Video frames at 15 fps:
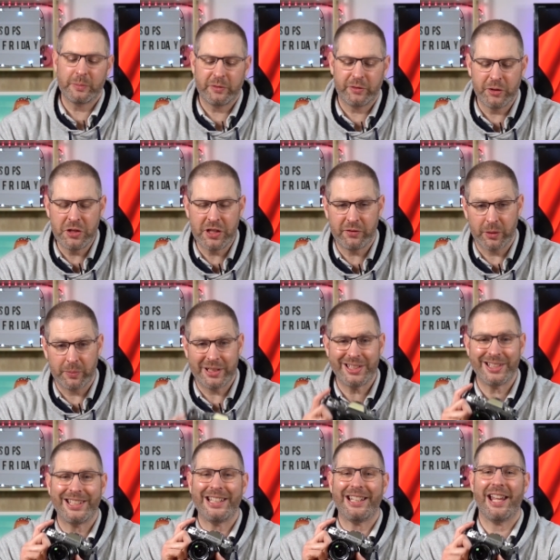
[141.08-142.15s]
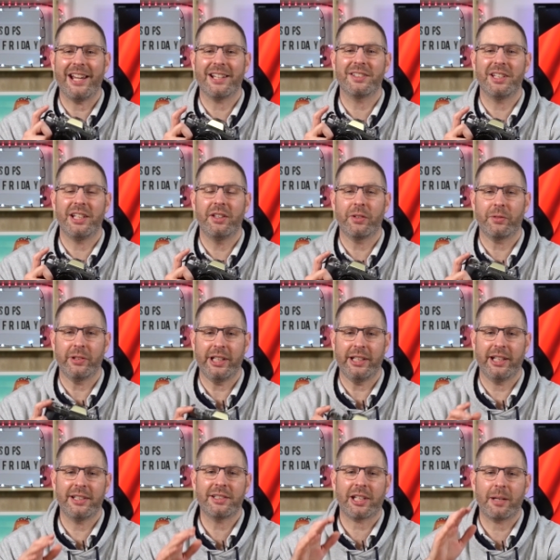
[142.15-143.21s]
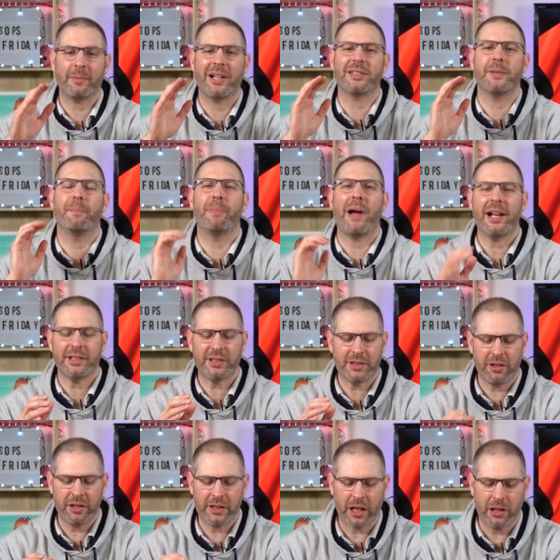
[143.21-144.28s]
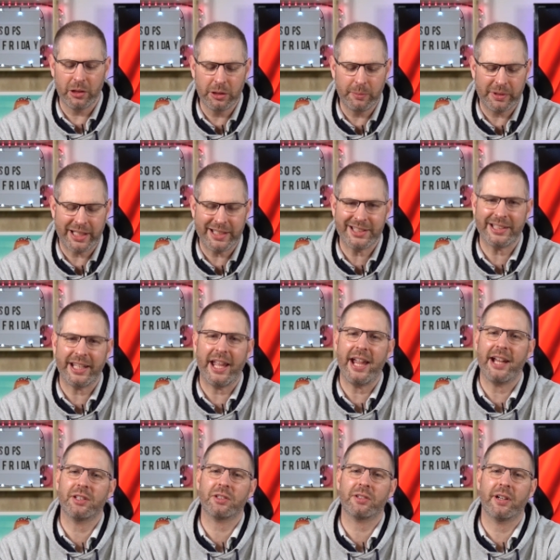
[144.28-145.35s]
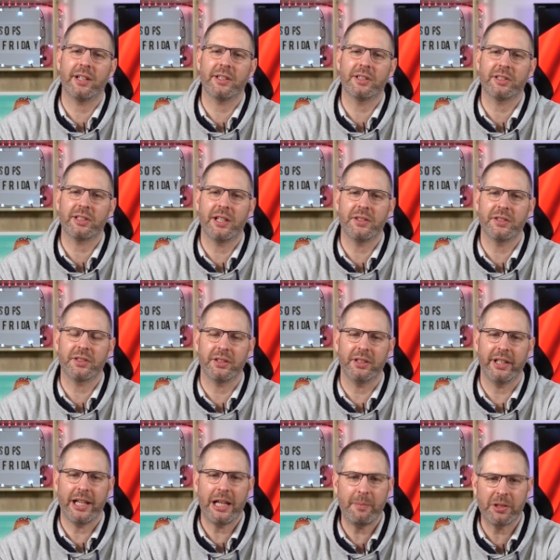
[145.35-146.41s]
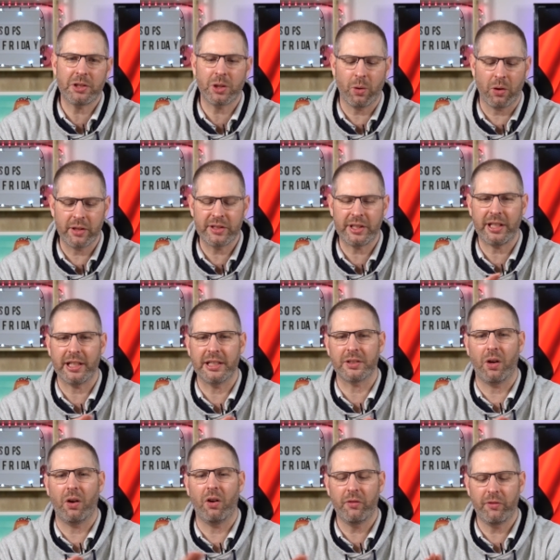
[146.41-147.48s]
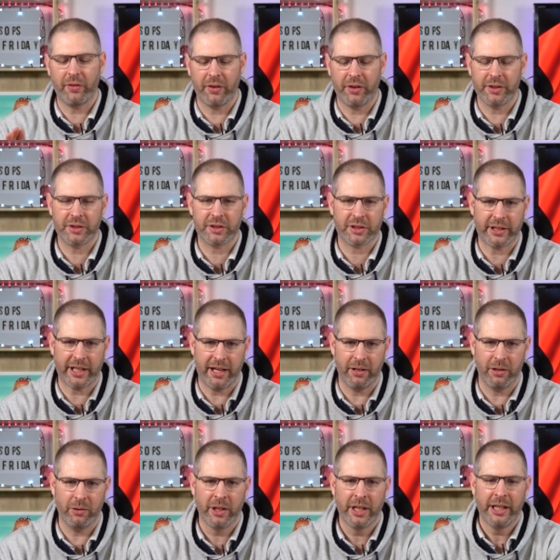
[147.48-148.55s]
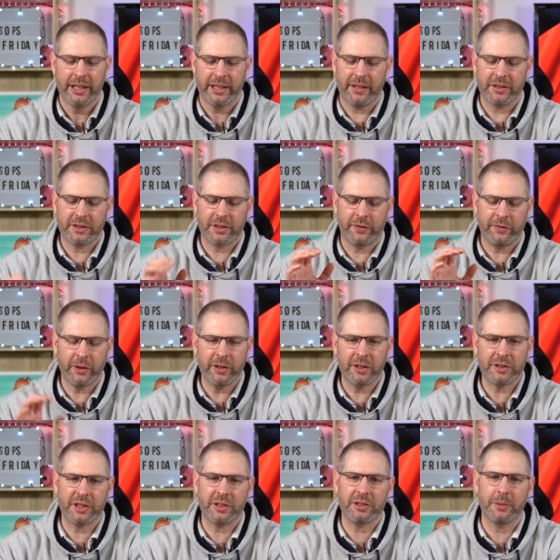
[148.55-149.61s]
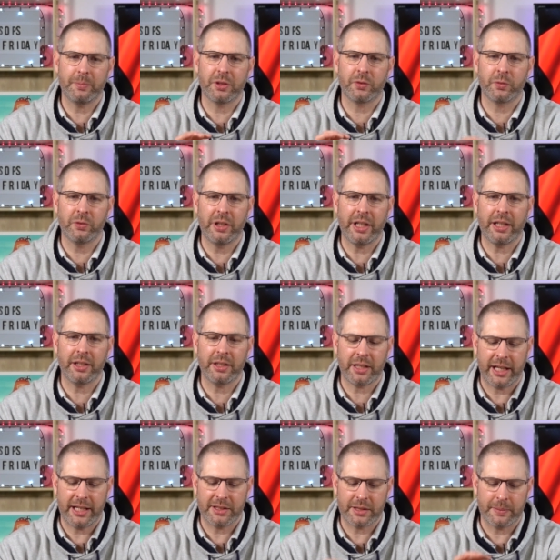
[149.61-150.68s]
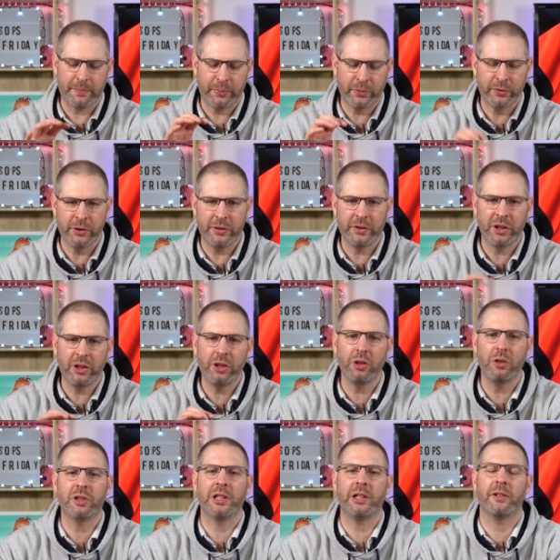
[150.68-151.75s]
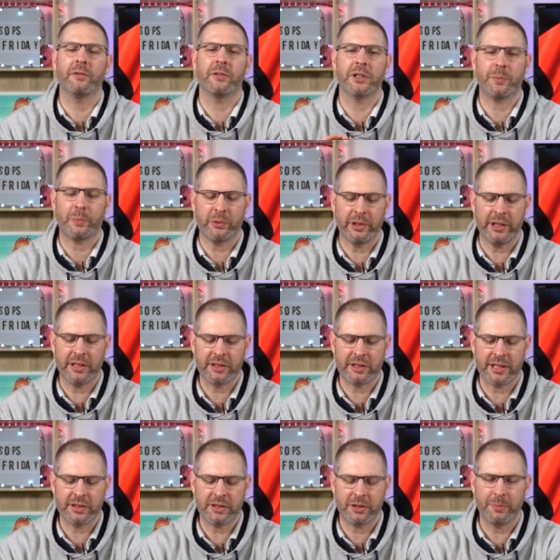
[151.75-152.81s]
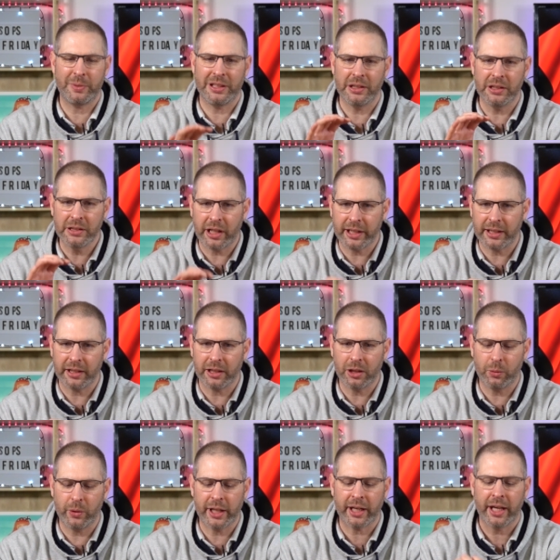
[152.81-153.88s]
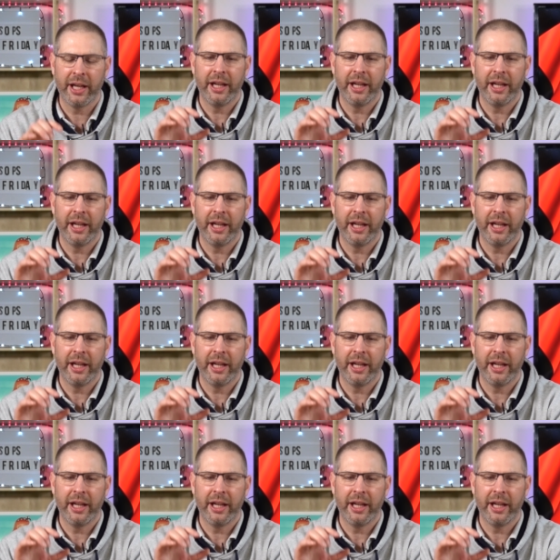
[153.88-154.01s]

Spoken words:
Fujifilm, this is the X-T3. Now, this camera has a backside illuminated X-Trans sensor. Image quality is off the scale. Now, it's the focus system that's really good. It's improved hugely over its predecessor to be lightning quick.